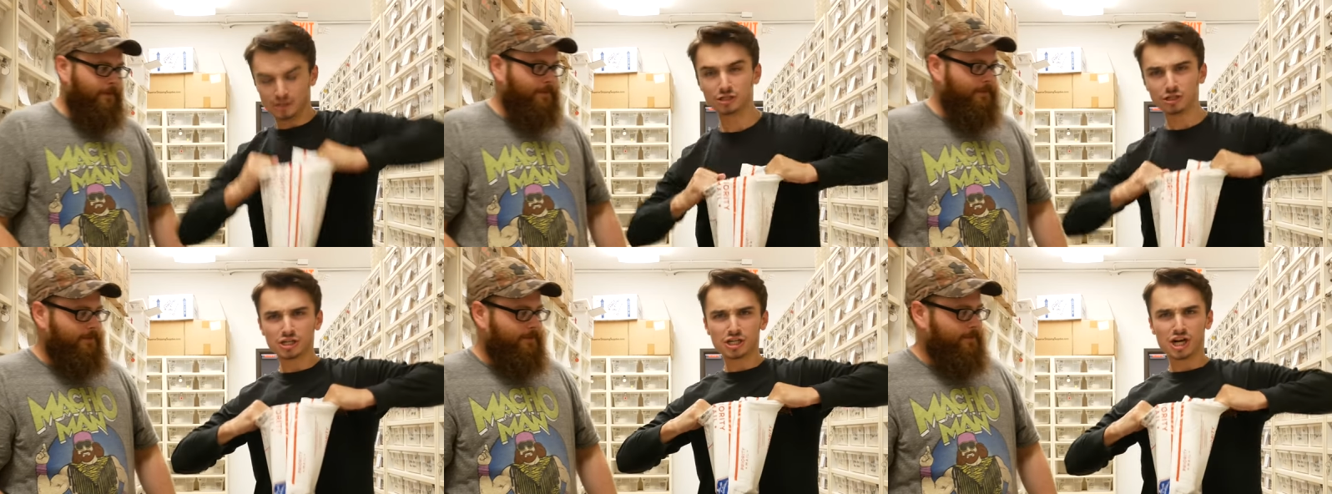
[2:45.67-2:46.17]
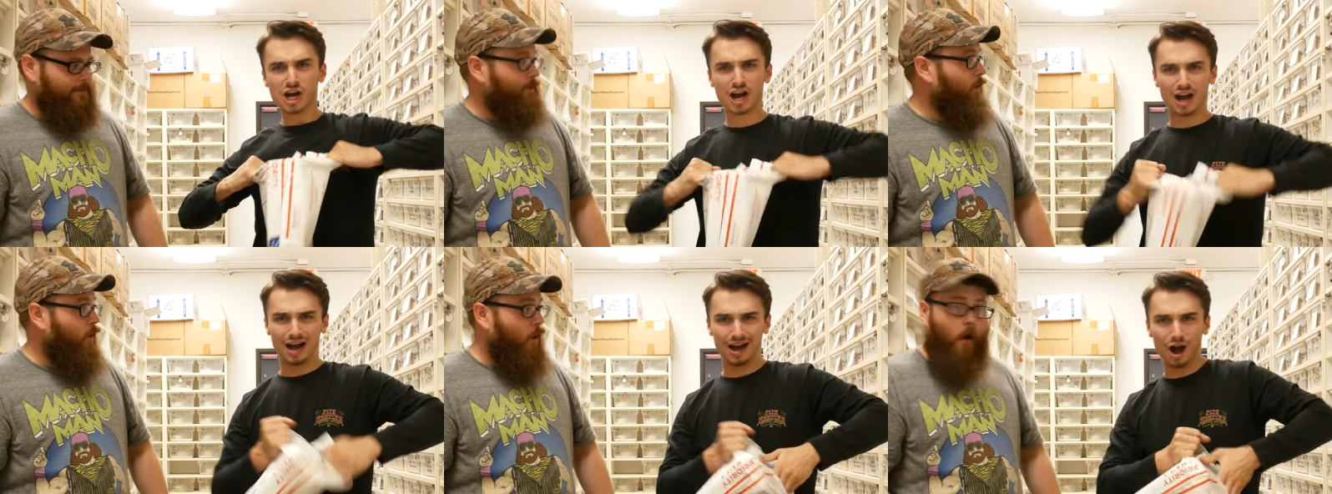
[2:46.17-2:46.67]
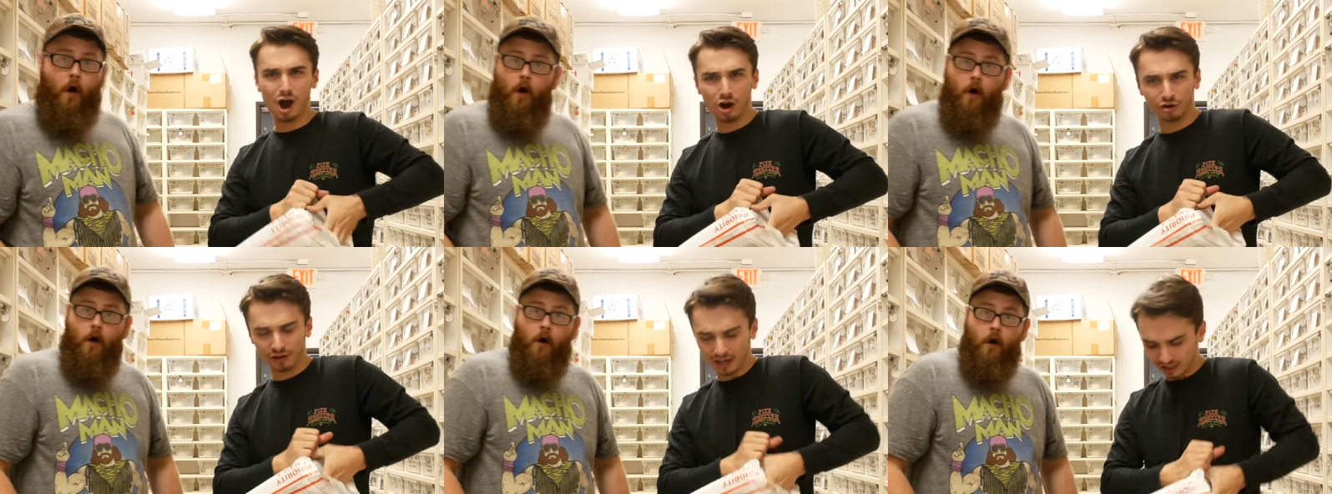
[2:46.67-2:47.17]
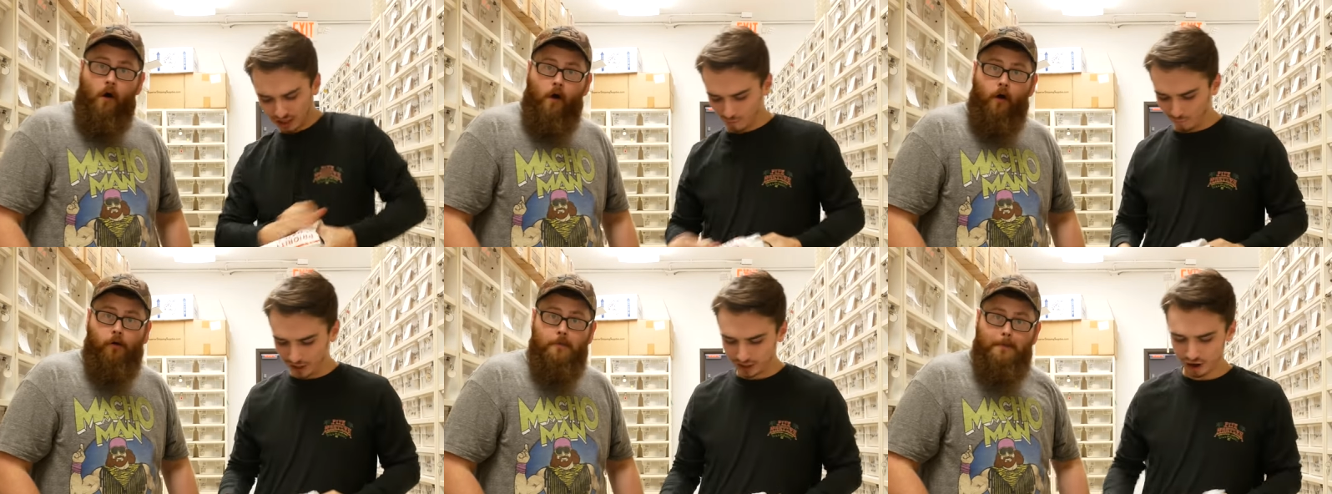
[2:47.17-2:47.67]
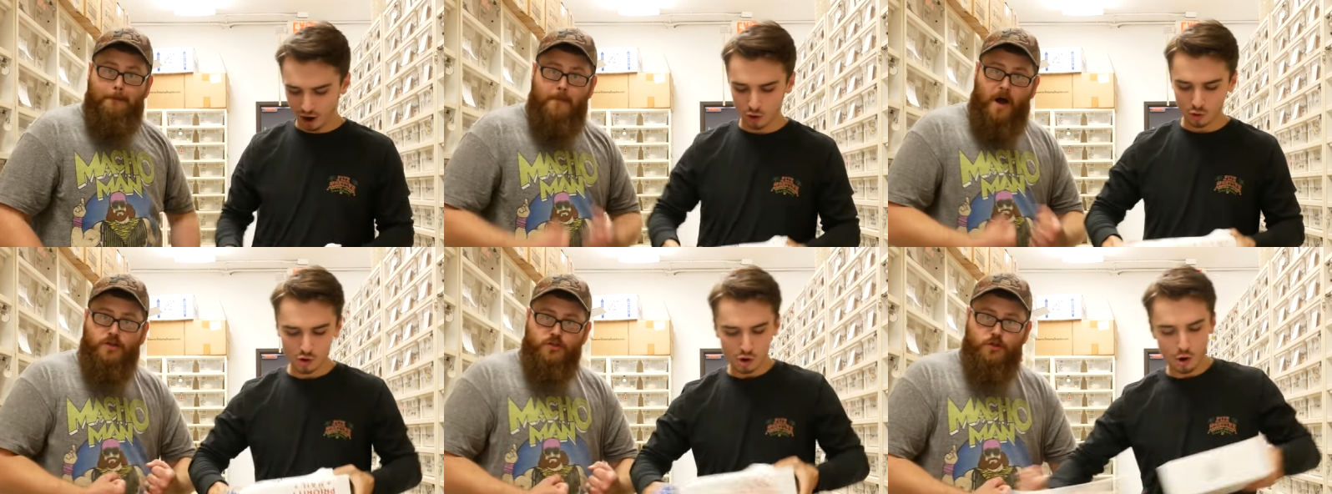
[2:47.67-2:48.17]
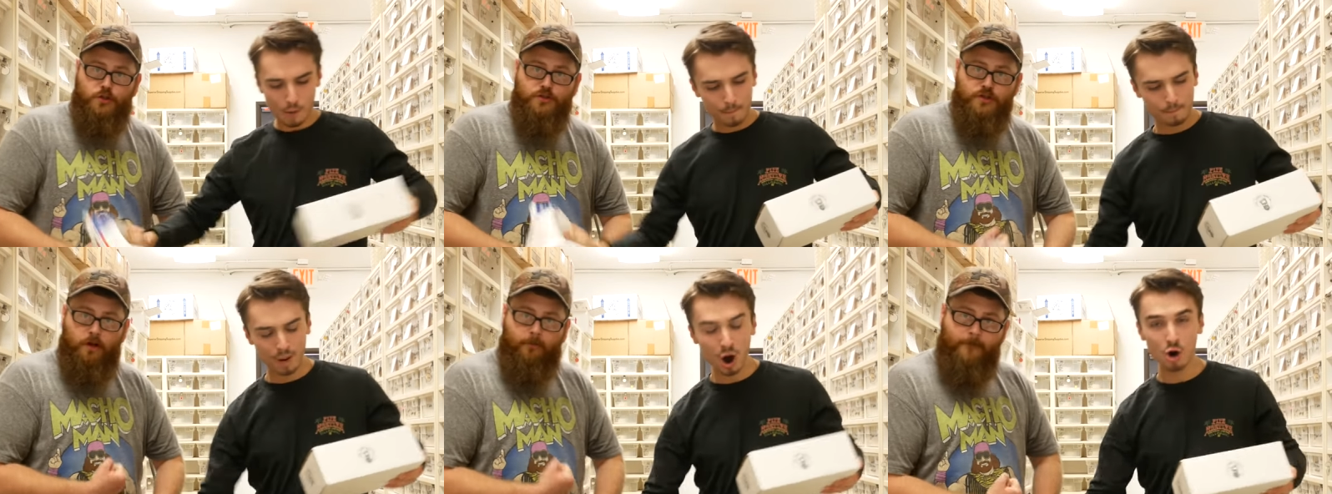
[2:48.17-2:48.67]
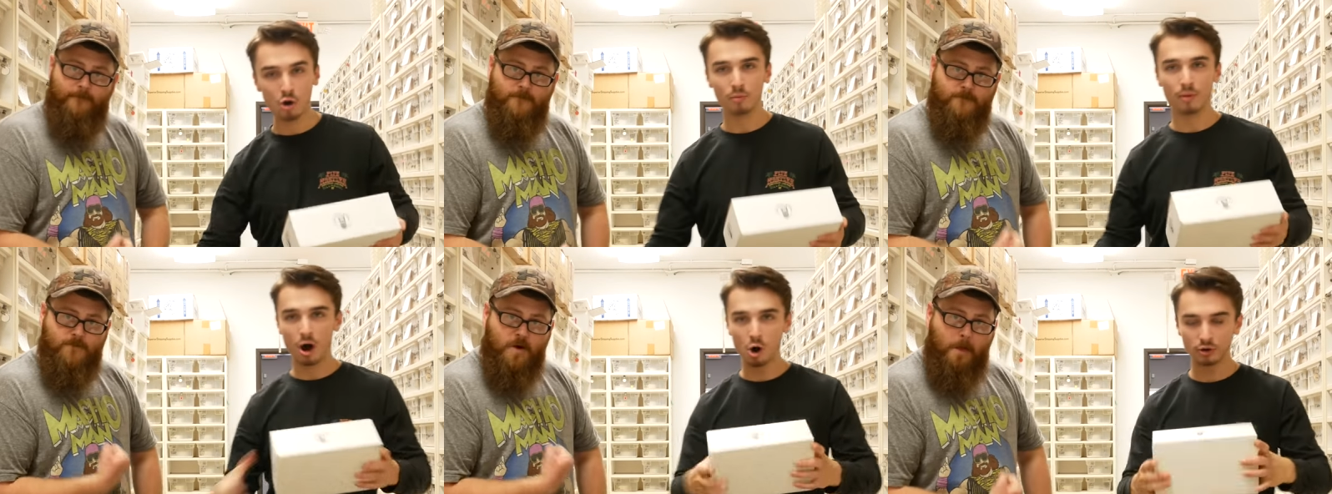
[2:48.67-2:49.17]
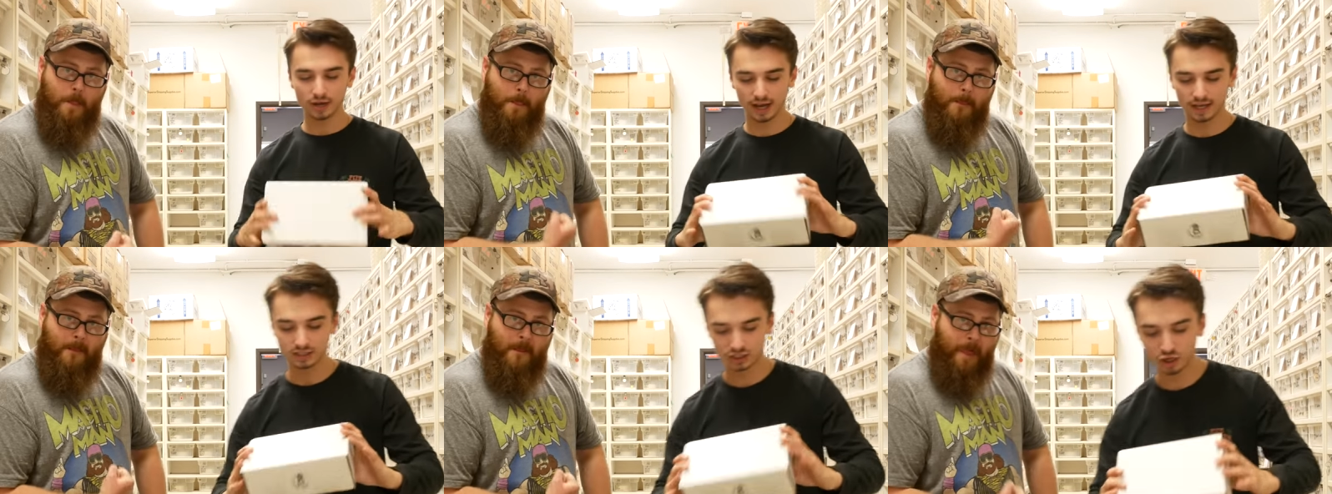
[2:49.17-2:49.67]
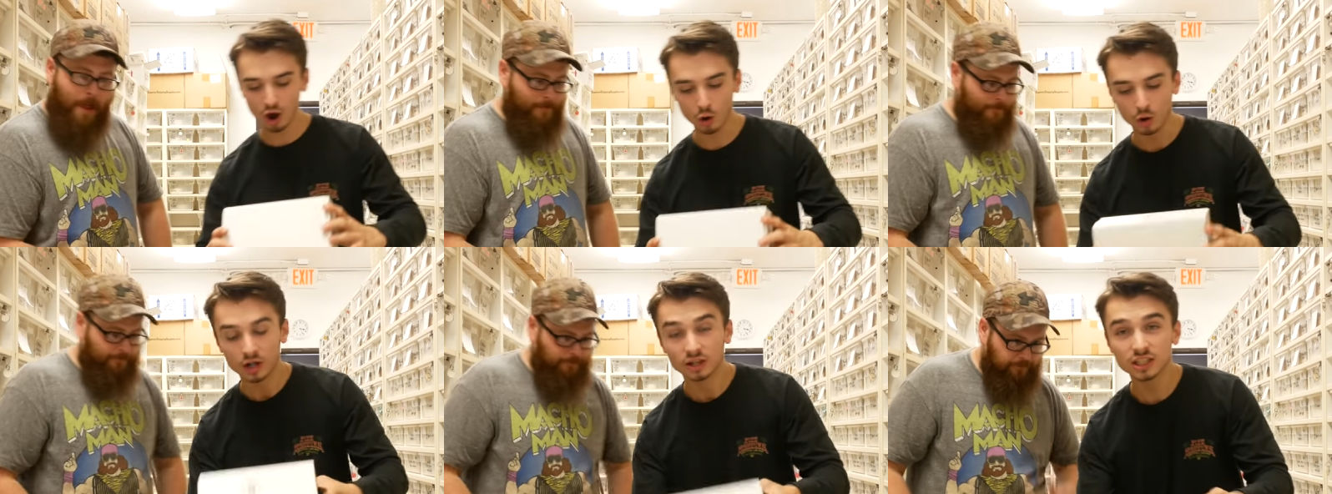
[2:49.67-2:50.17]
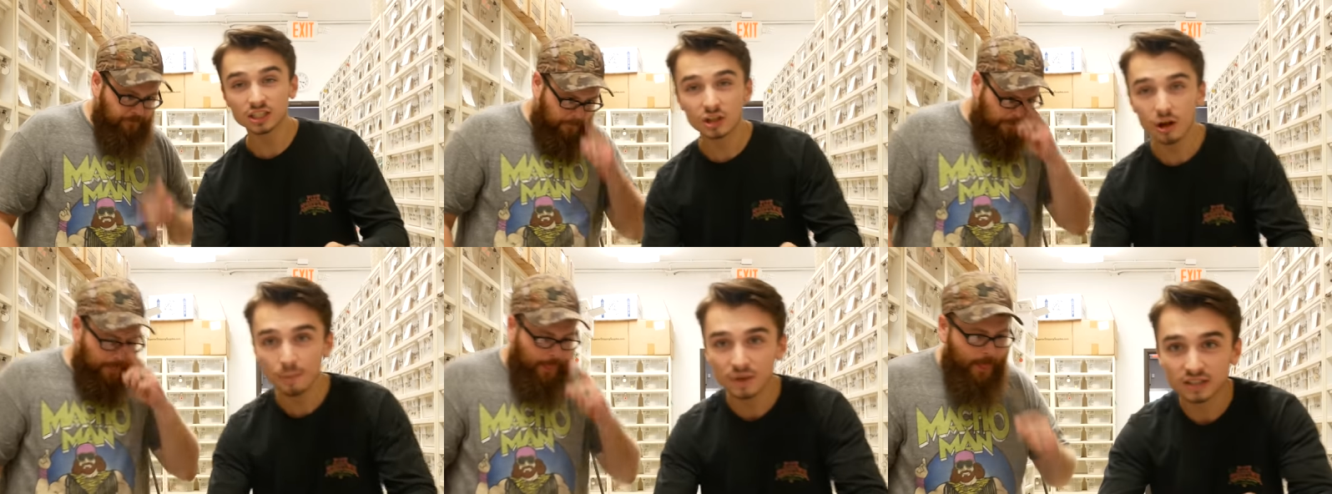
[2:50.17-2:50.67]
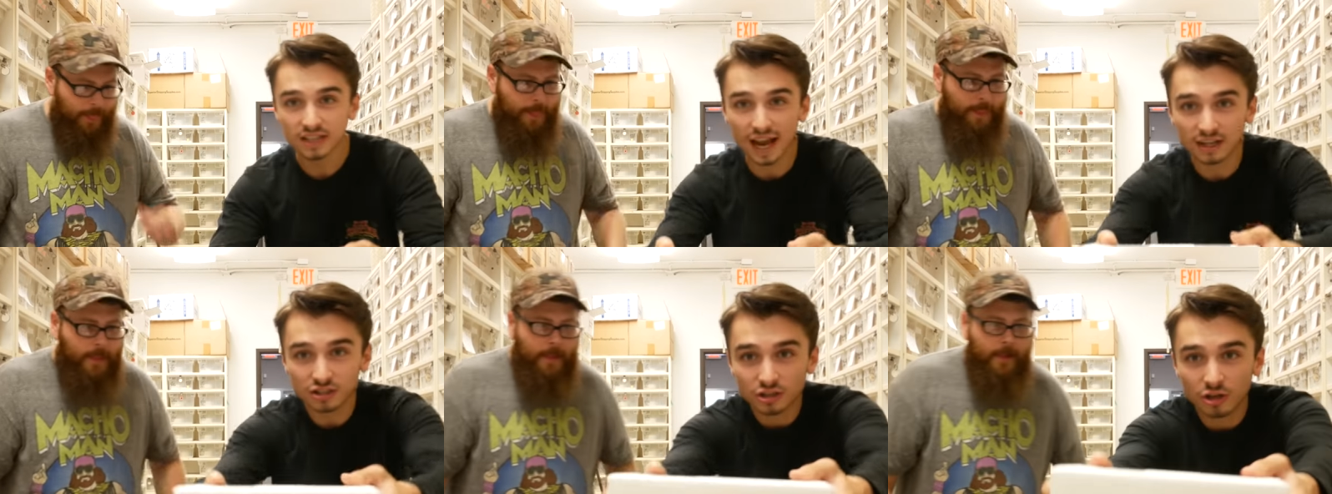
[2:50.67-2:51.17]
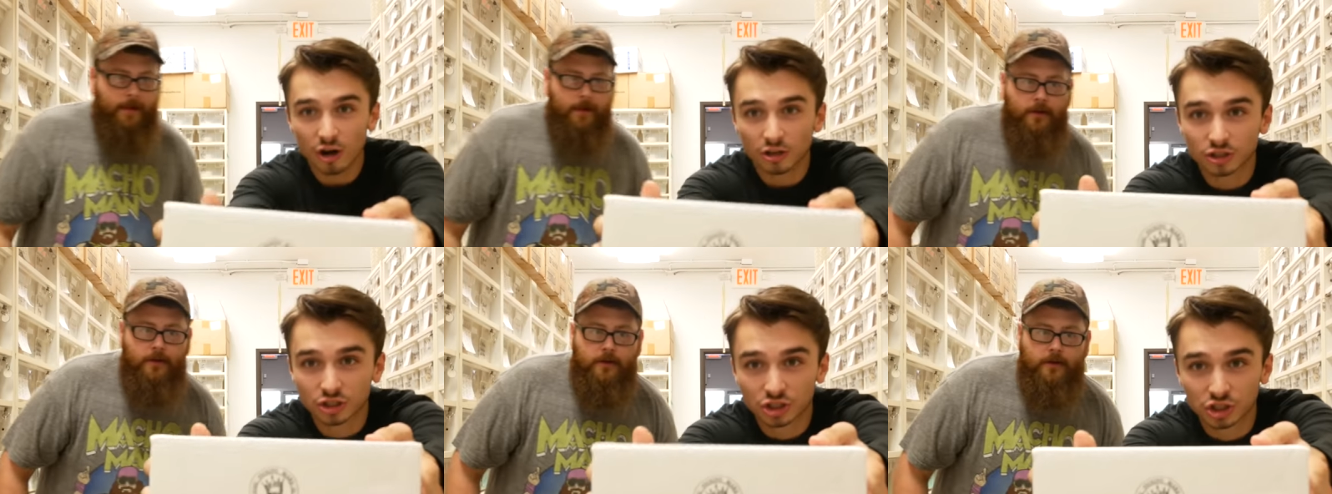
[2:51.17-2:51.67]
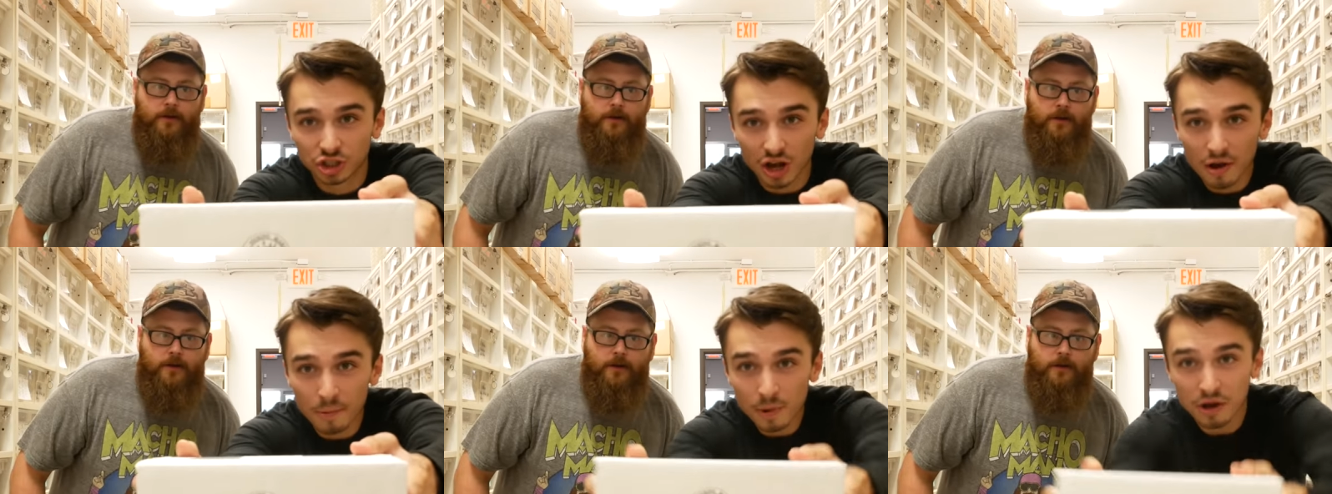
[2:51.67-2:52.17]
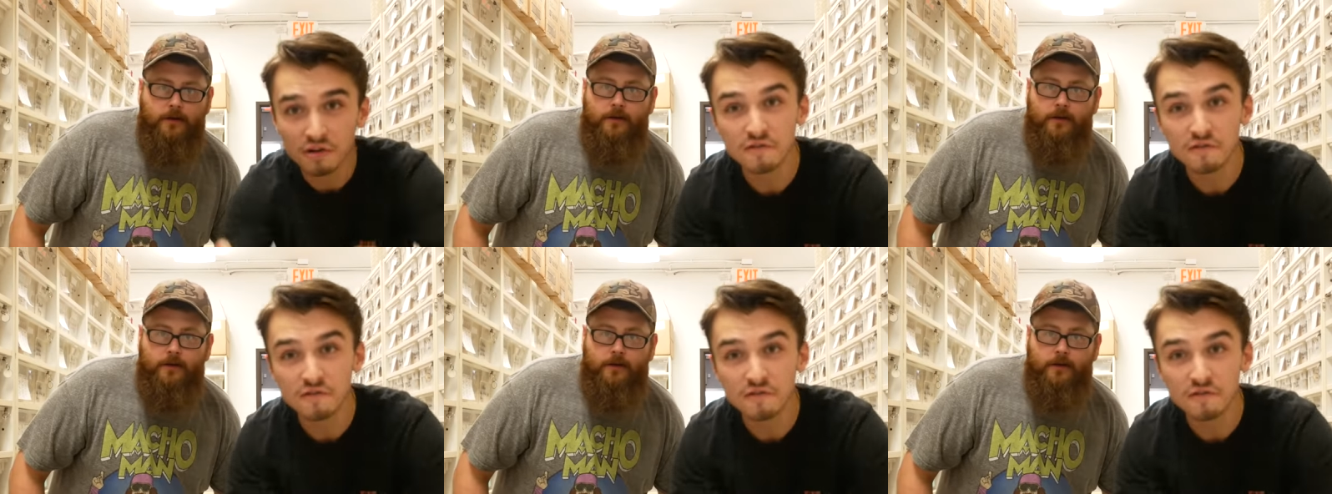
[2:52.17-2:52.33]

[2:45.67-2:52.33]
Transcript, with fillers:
Speaker 1: Ugh. All right, there we go. Boom. Okay, so this company is actually called Some